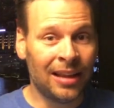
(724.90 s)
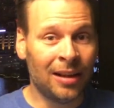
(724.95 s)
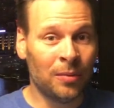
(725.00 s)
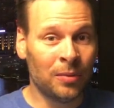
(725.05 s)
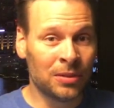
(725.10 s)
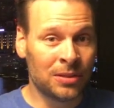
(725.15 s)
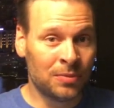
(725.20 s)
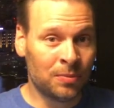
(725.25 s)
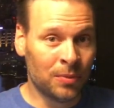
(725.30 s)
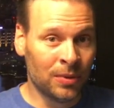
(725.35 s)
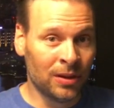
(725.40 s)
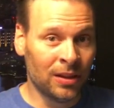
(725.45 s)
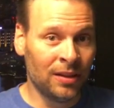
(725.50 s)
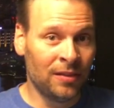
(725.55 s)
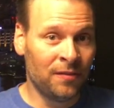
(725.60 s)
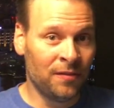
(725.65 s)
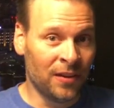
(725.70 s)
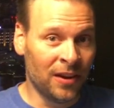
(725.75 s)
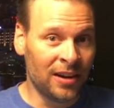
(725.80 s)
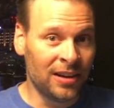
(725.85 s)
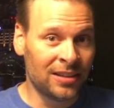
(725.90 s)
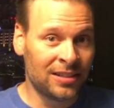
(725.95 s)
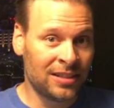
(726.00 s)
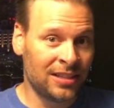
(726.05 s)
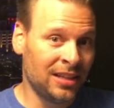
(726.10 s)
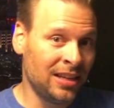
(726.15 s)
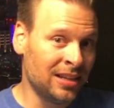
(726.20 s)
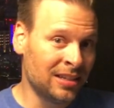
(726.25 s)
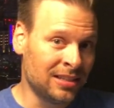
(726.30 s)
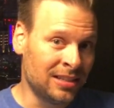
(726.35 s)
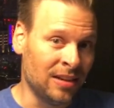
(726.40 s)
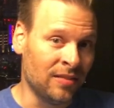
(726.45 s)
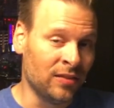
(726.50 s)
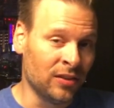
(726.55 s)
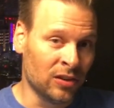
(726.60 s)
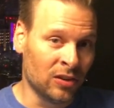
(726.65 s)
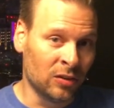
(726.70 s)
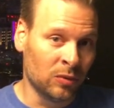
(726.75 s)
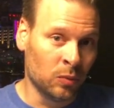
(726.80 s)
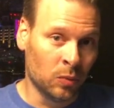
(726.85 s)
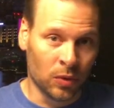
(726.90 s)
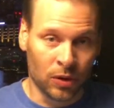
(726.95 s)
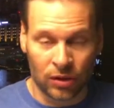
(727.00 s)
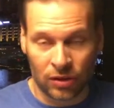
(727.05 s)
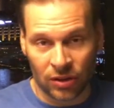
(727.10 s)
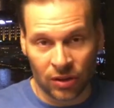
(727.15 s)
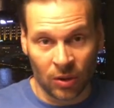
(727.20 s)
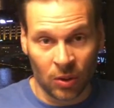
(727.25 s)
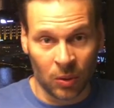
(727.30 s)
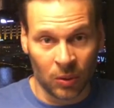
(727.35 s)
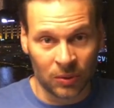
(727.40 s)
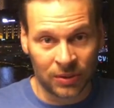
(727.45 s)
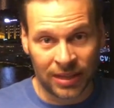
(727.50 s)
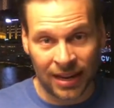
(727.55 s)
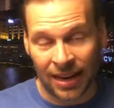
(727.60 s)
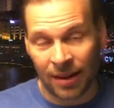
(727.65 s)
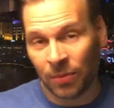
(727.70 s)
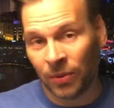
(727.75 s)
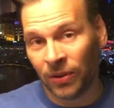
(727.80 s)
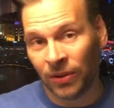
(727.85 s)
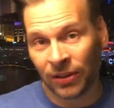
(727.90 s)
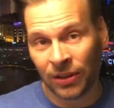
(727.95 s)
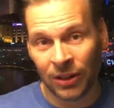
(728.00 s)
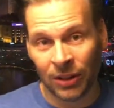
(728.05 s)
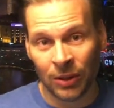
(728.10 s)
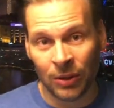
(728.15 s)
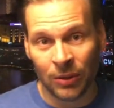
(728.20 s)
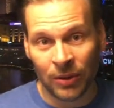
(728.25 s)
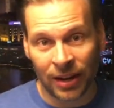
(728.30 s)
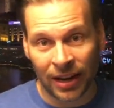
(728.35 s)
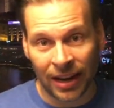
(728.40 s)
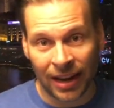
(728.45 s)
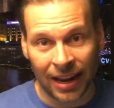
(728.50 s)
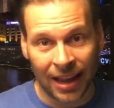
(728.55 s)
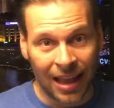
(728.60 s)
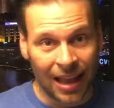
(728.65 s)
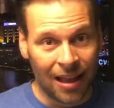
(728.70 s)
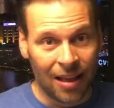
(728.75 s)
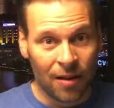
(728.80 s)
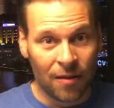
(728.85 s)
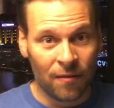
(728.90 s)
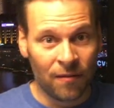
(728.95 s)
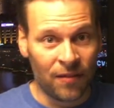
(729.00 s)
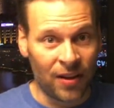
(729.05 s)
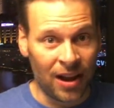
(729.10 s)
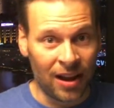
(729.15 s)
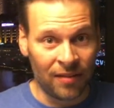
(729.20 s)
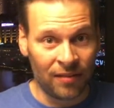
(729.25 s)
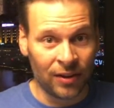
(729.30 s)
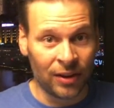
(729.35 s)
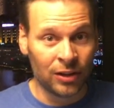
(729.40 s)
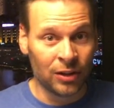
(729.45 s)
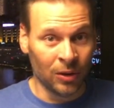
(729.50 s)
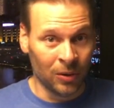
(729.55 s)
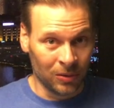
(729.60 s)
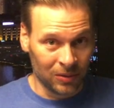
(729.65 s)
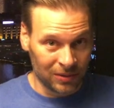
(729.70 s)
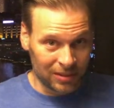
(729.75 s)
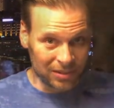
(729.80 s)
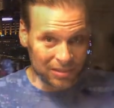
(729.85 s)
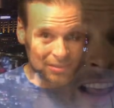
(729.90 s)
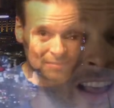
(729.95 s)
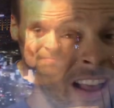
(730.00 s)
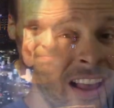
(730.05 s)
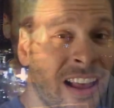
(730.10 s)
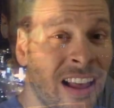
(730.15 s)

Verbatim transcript: That was really fun to see a seven-year-old work the whole table, including five adults.